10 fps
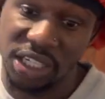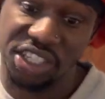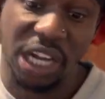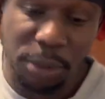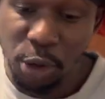
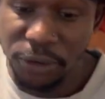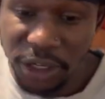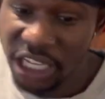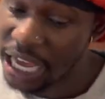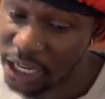W
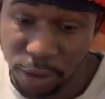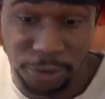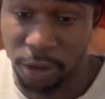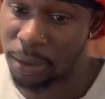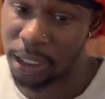
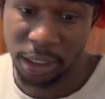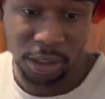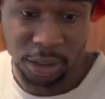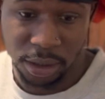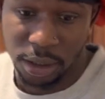videographer,
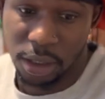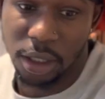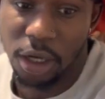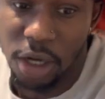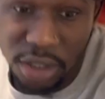man.
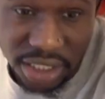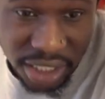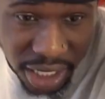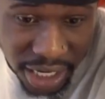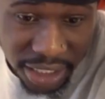Oh, it's
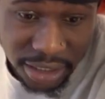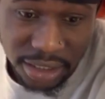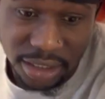done?